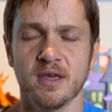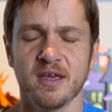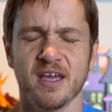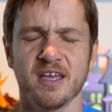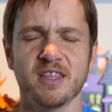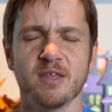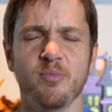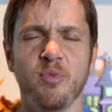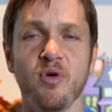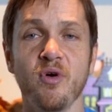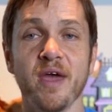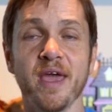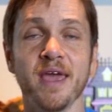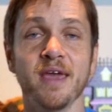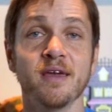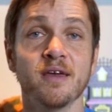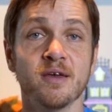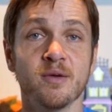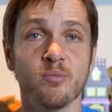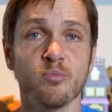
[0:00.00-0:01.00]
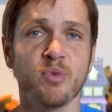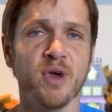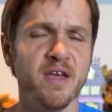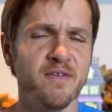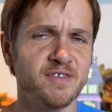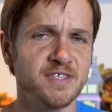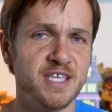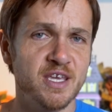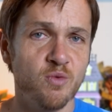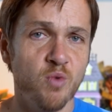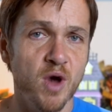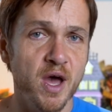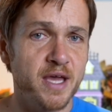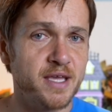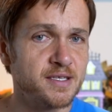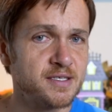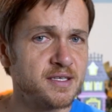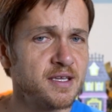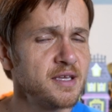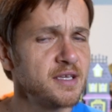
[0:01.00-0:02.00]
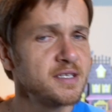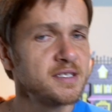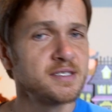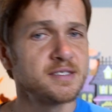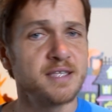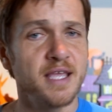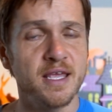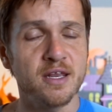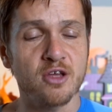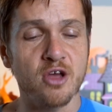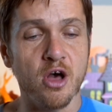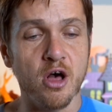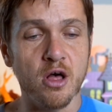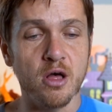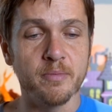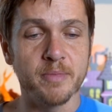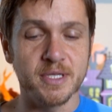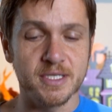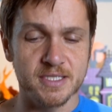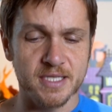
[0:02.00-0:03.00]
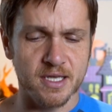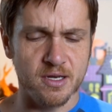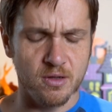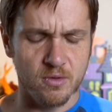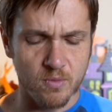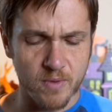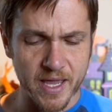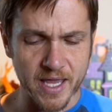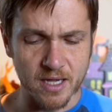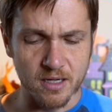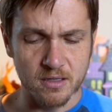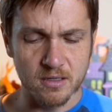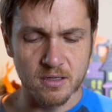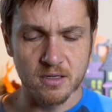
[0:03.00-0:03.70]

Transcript: And the boy, brave as he was, stayed calm and said, "Wait,